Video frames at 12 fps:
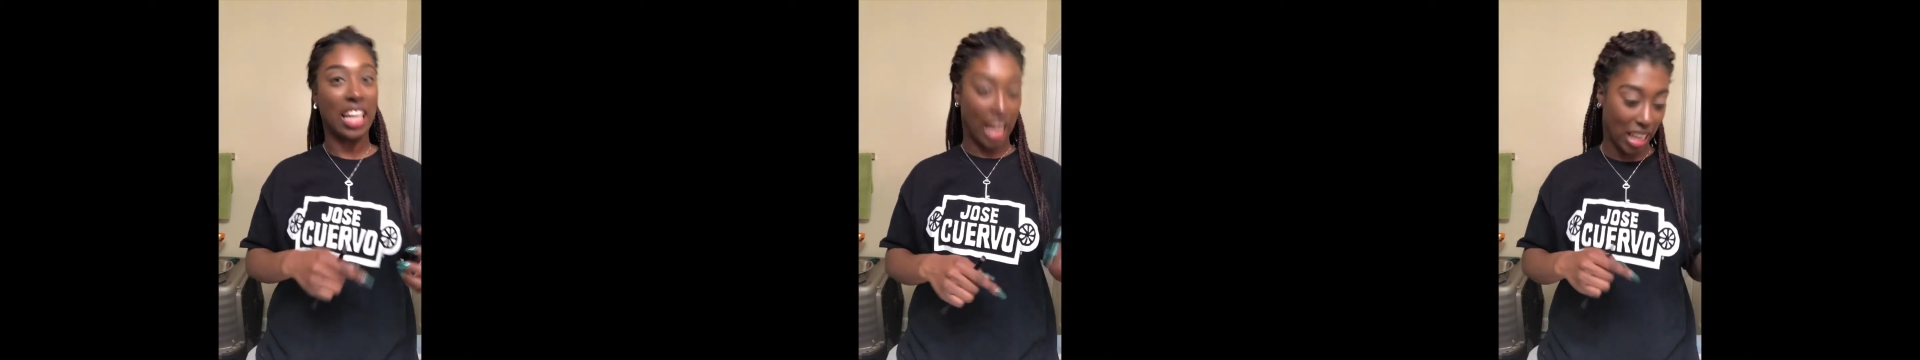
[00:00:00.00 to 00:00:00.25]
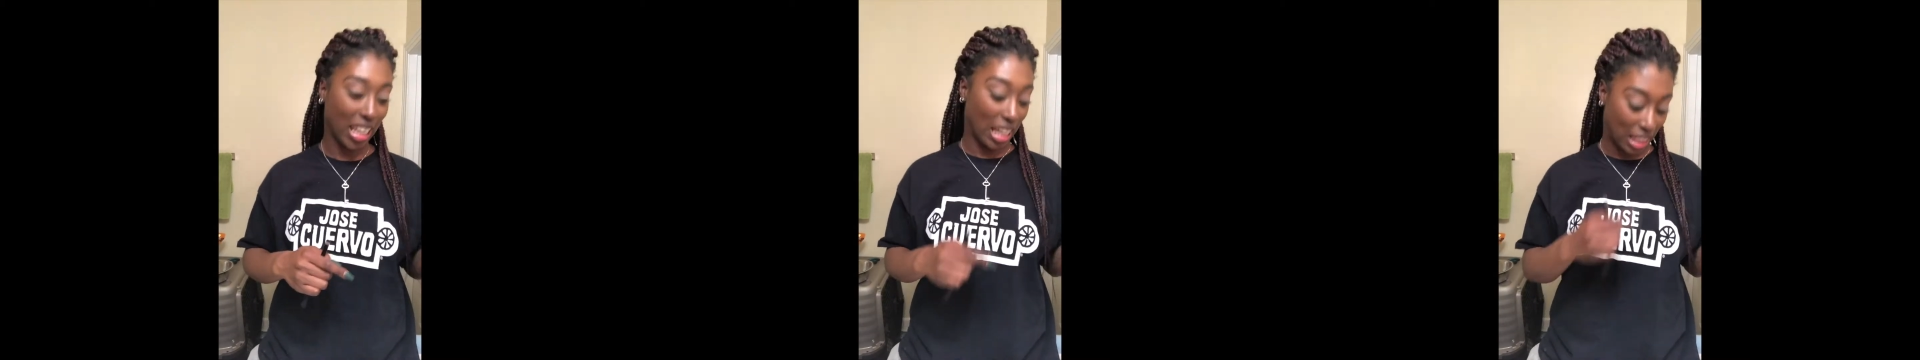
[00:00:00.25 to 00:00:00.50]

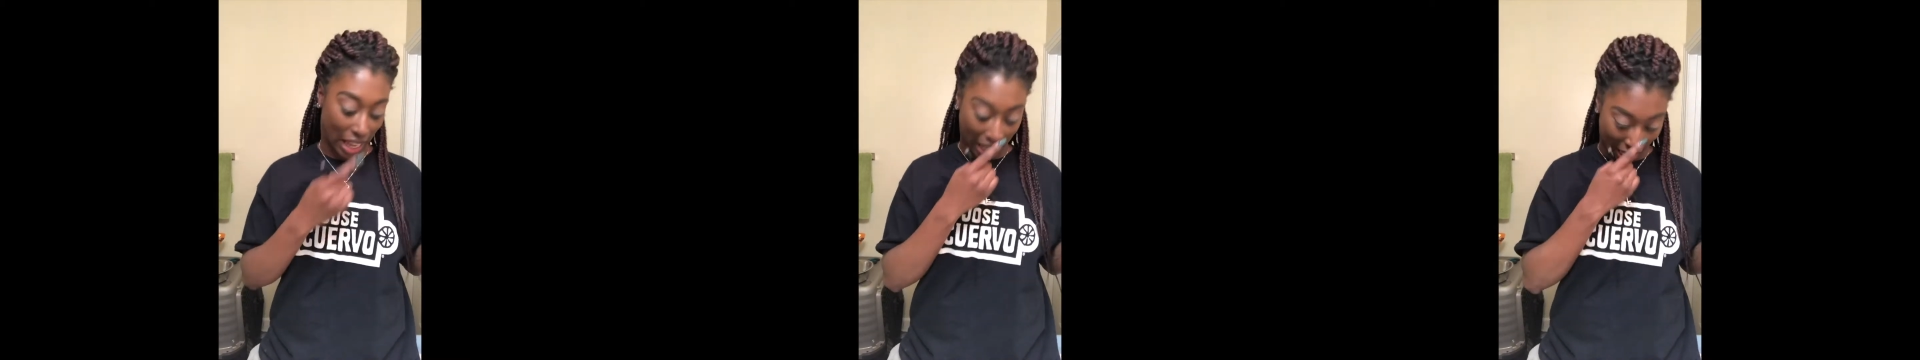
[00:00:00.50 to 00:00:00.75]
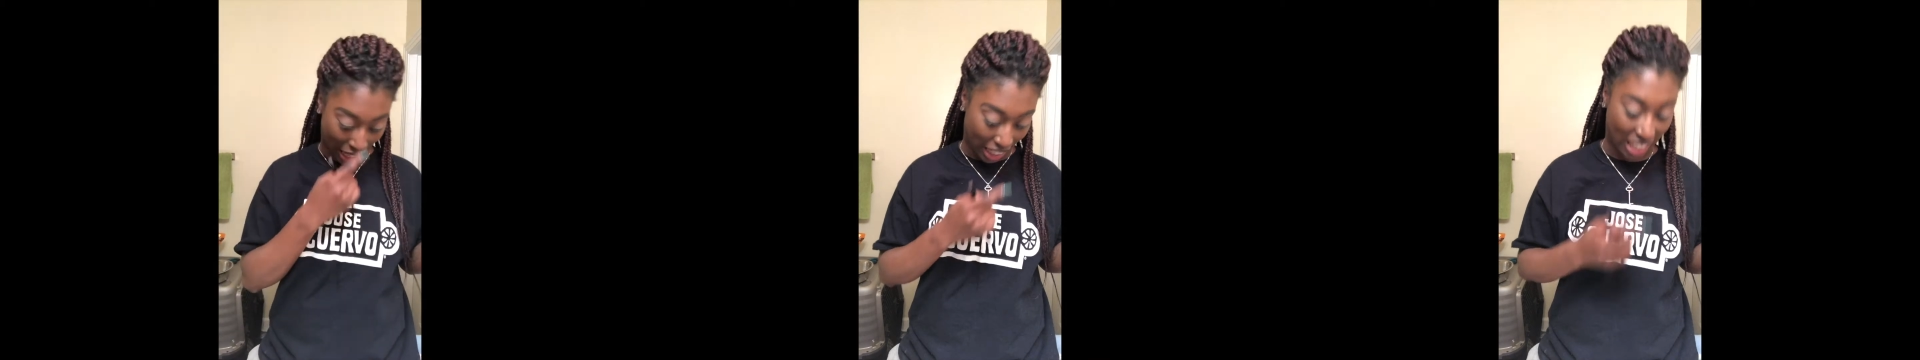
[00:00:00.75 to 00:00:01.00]
yeah, I
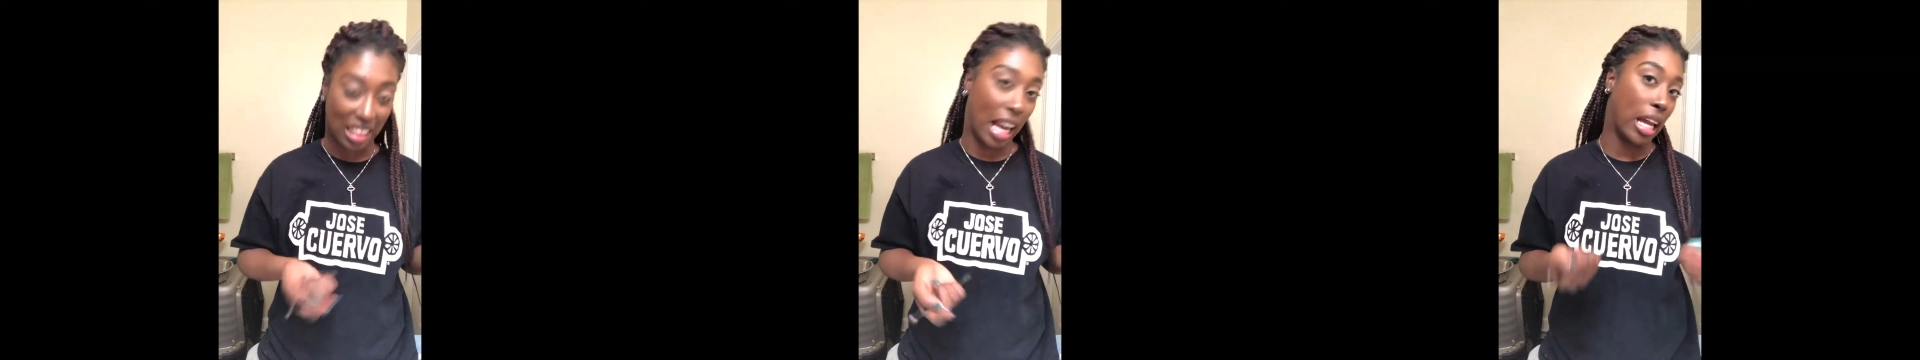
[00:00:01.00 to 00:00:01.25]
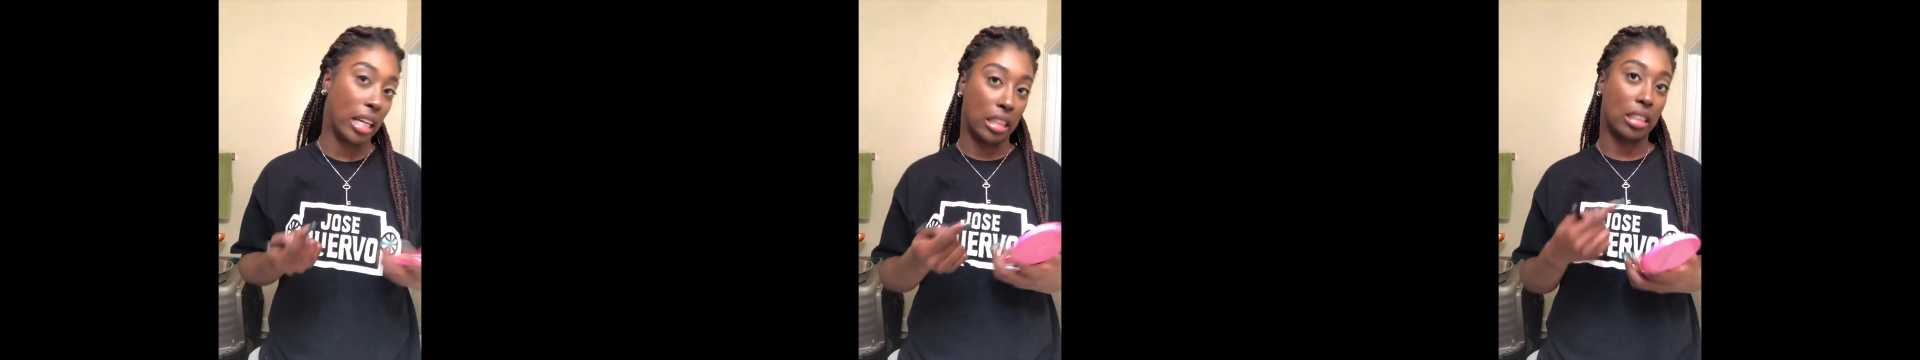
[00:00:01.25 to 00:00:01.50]
like that. I
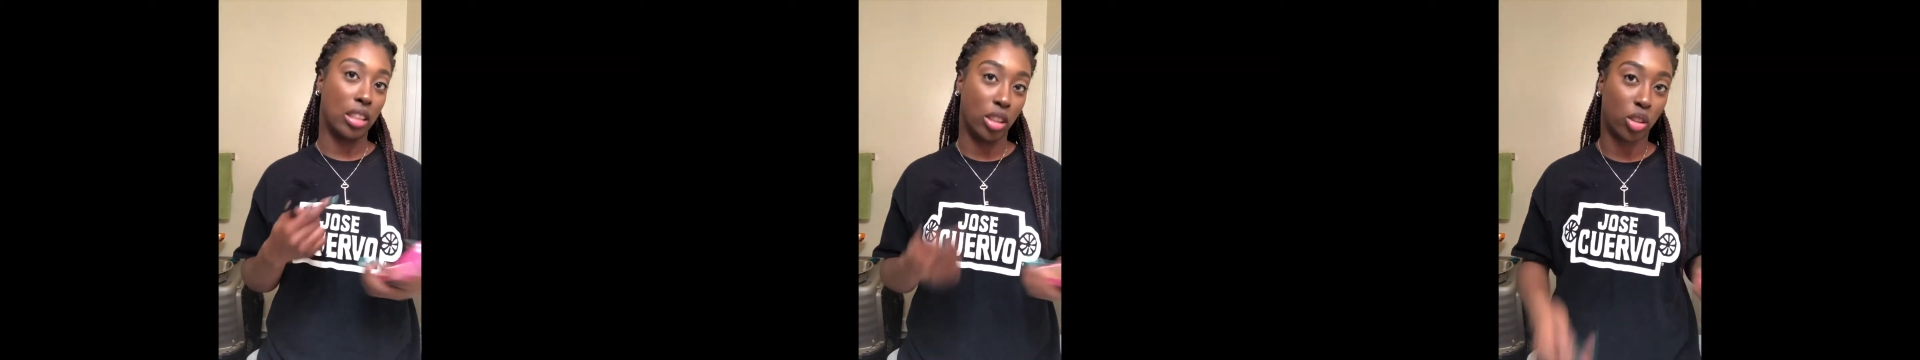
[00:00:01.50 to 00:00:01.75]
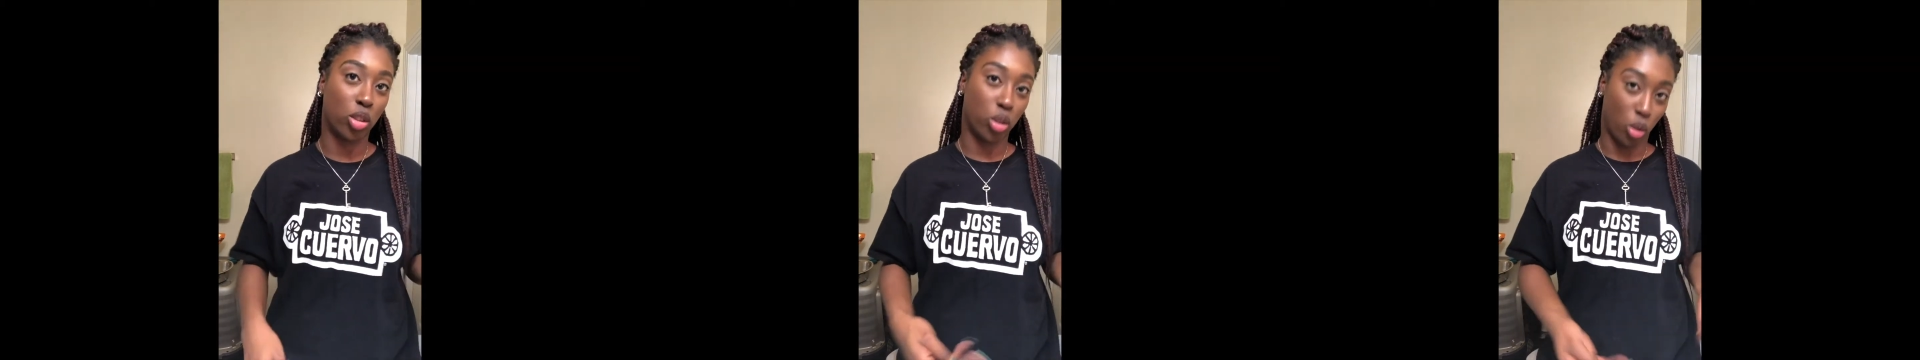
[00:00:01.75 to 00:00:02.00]
like that.
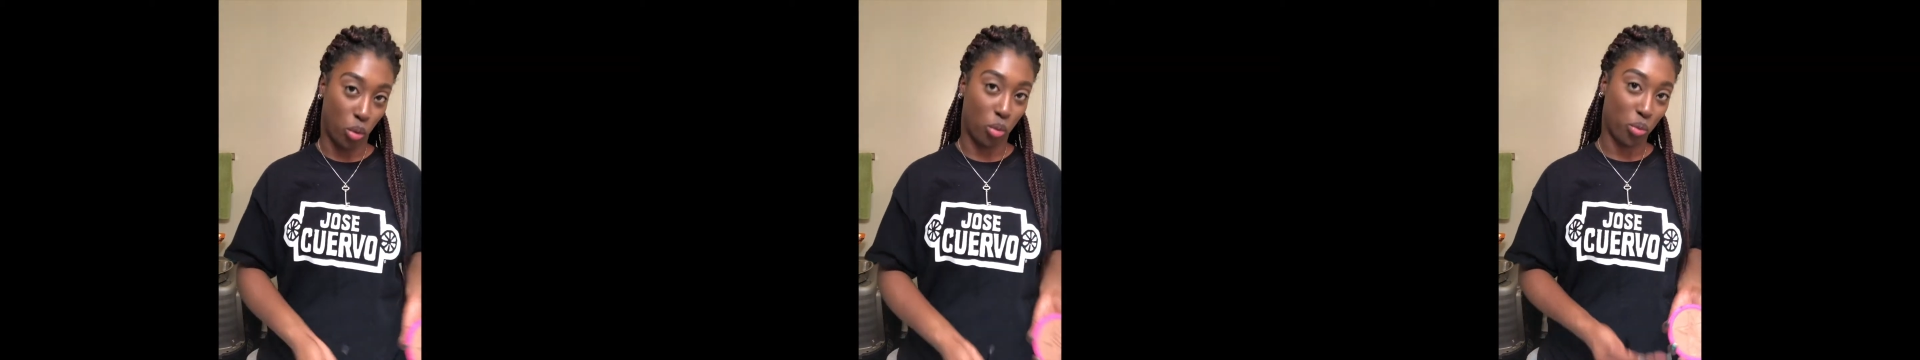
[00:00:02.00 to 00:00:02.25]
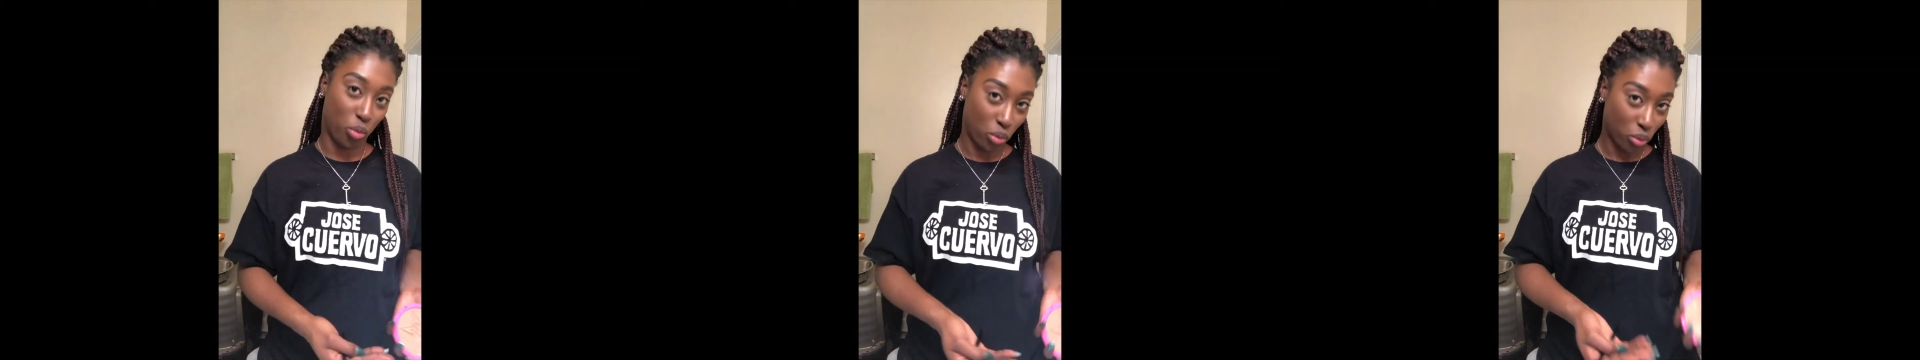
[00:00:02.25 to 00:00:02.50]
And
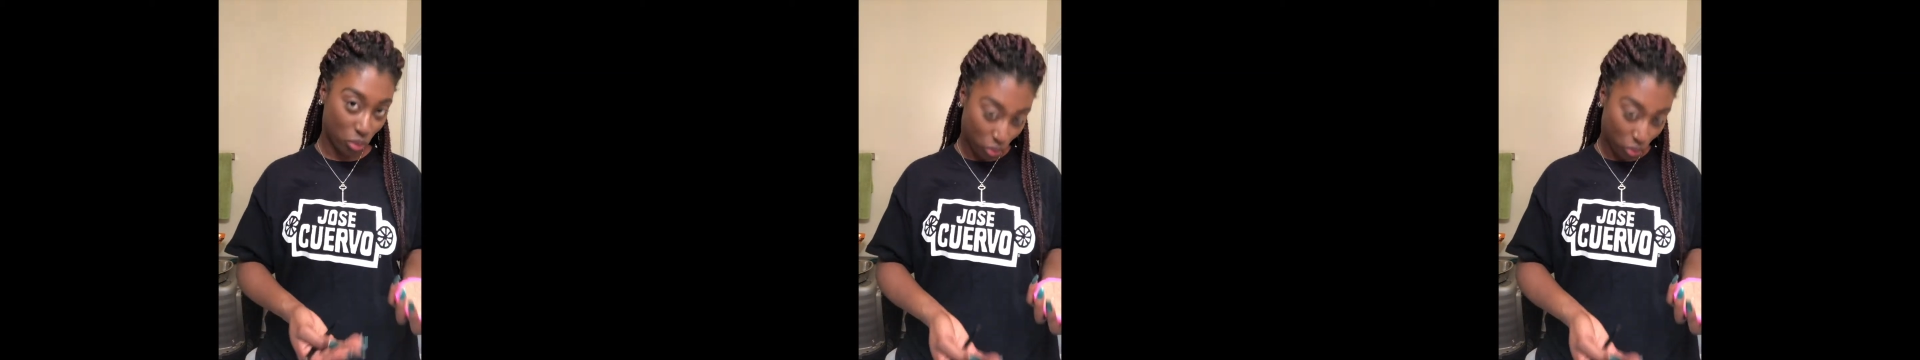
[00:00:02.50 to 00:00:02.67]
so